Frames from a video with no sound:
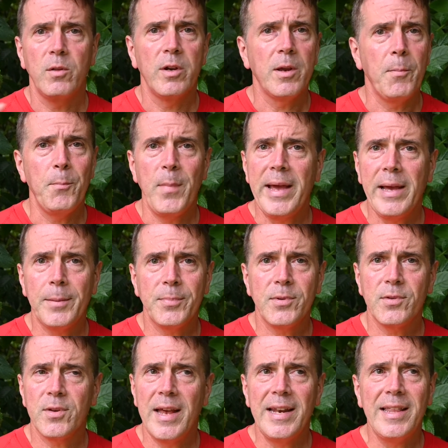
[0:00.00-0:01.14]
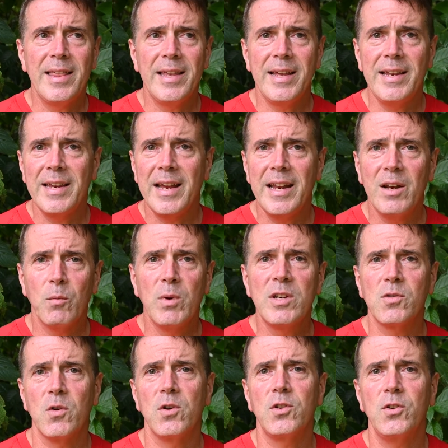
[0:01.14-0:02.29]
Look at maps. Any kind of
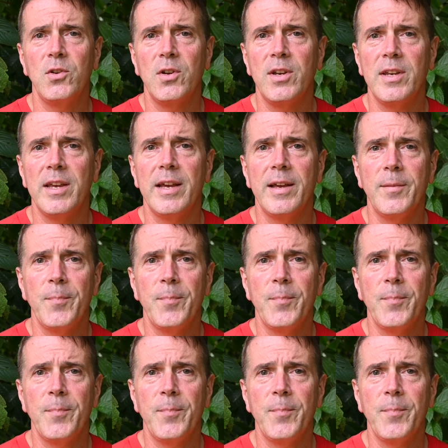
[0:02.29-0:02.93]
resource you can get.